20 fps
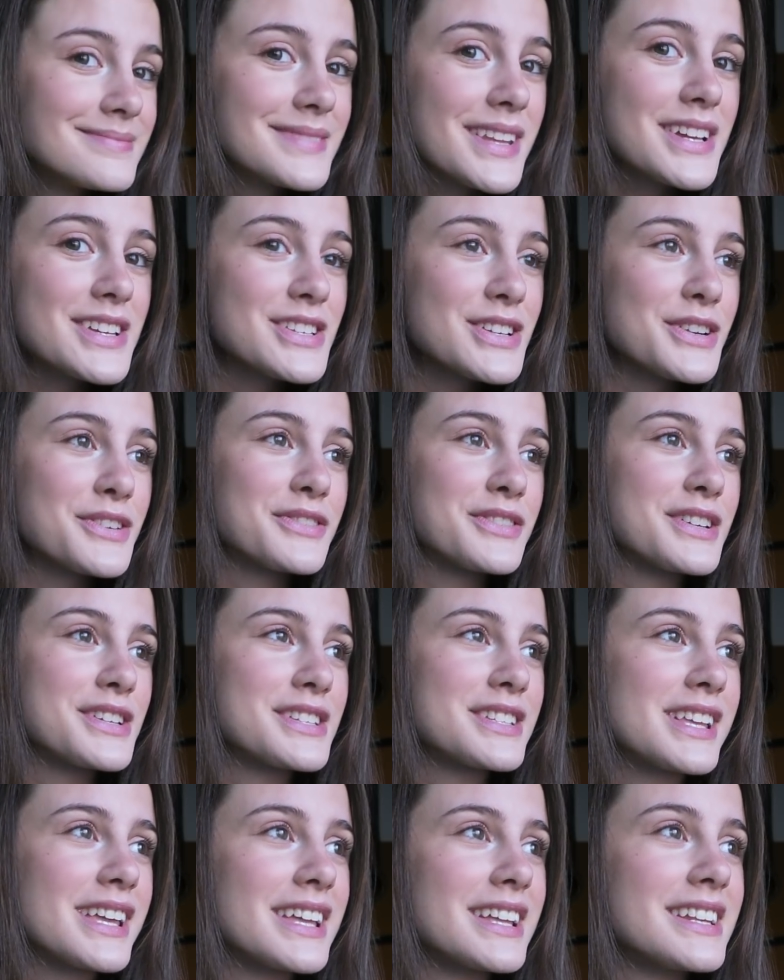There's your
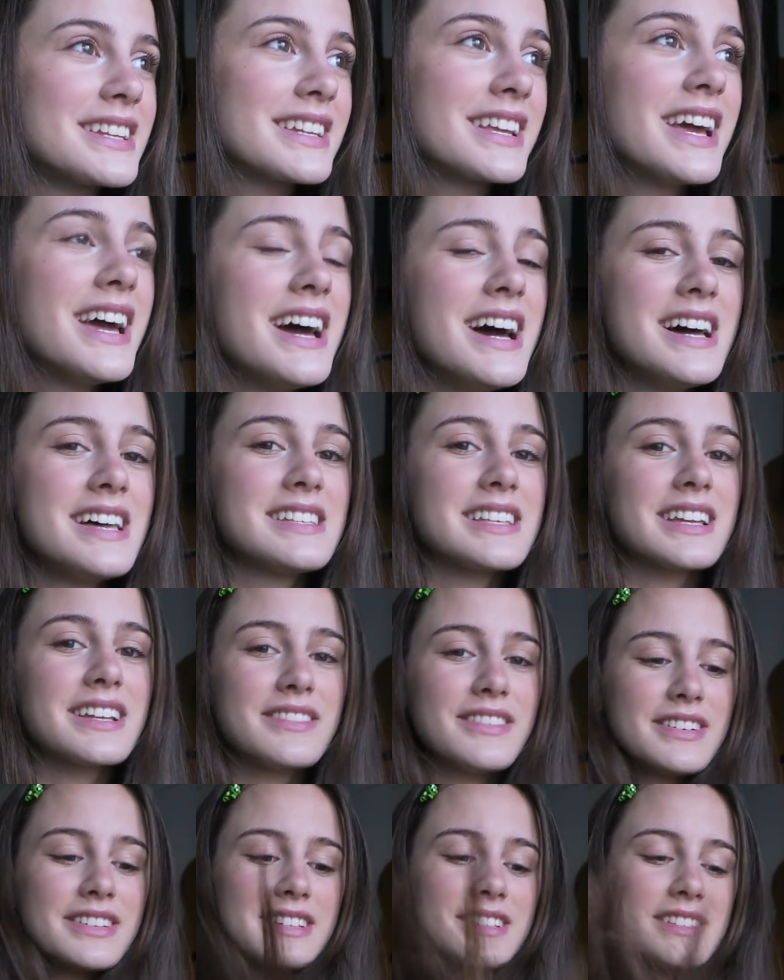first hint. Second
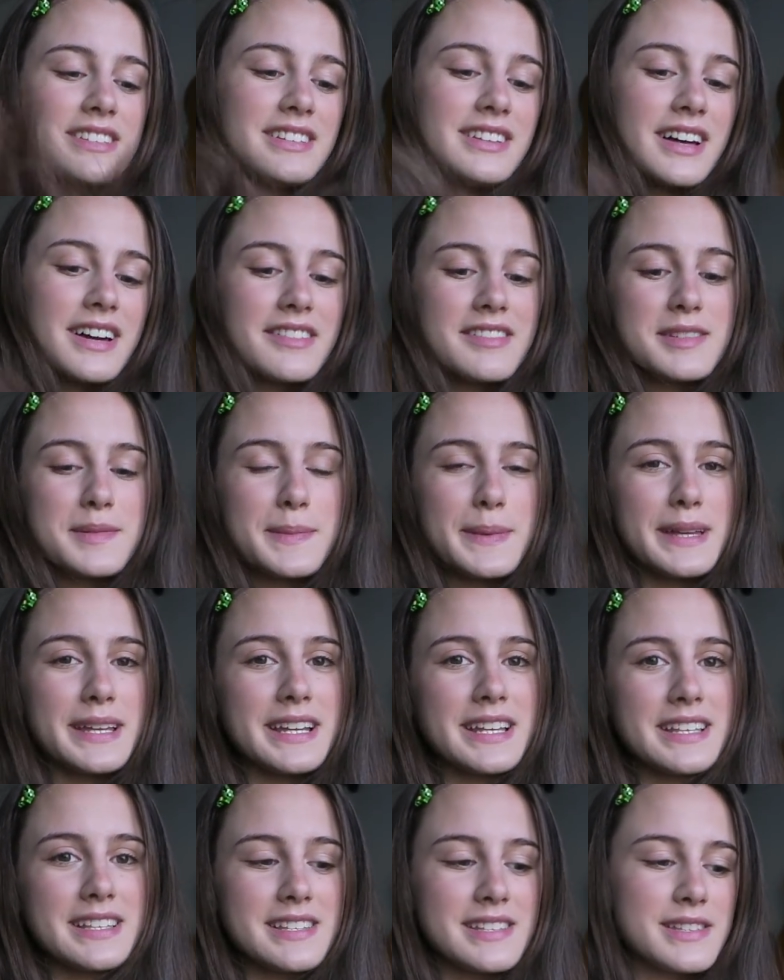of all, there's a lot of
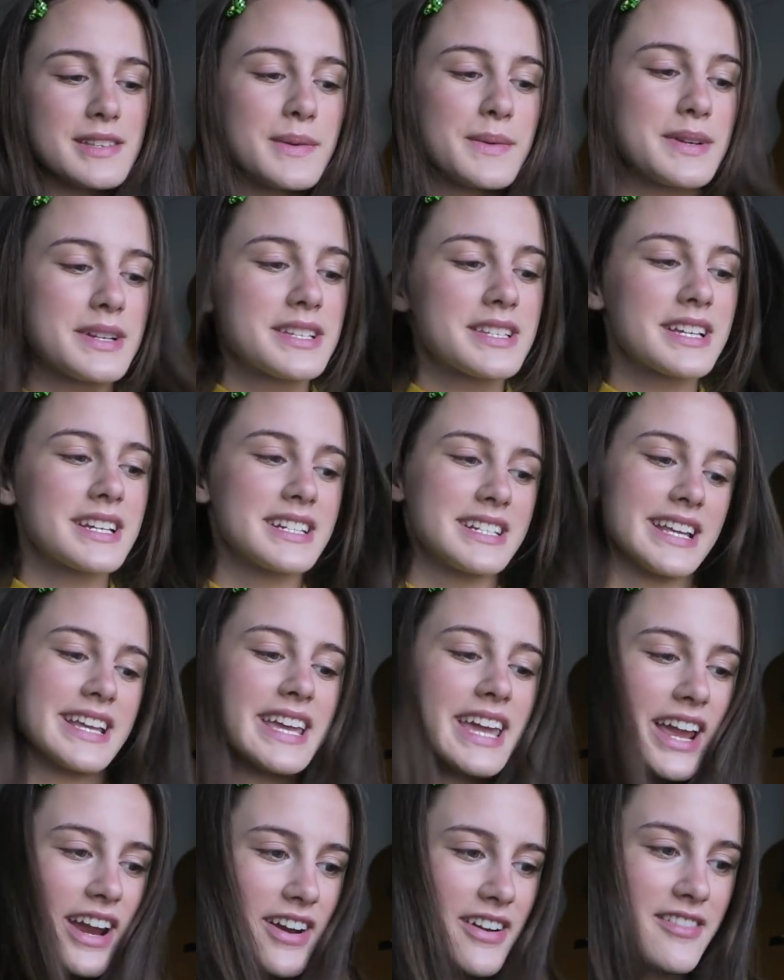split-ins, so we're just gonna
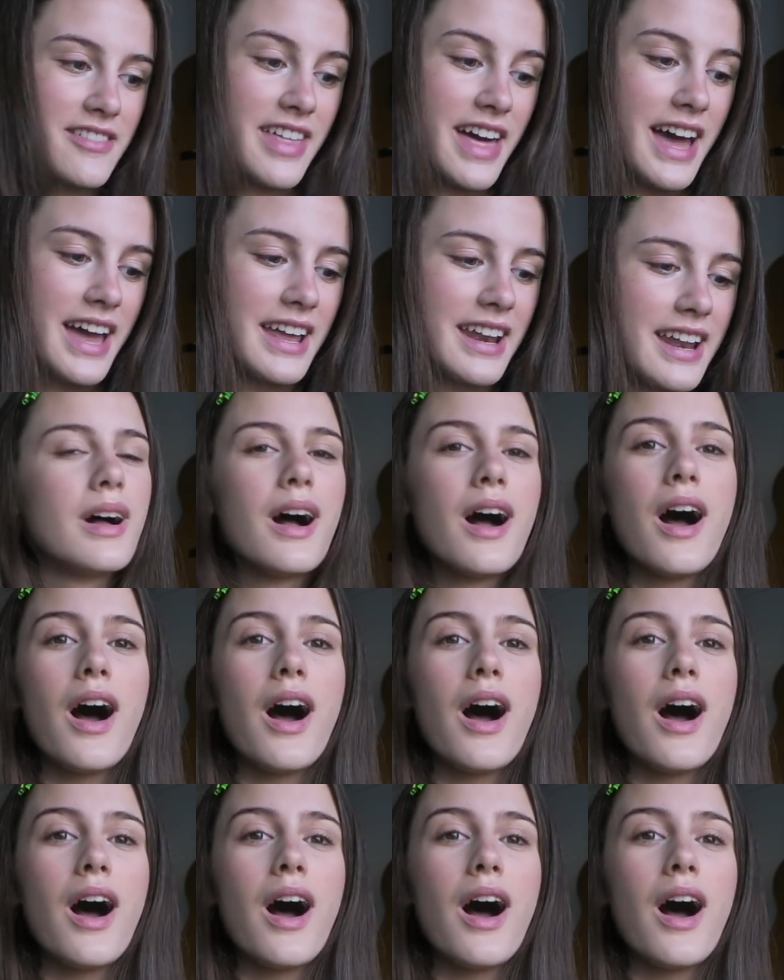take care of that.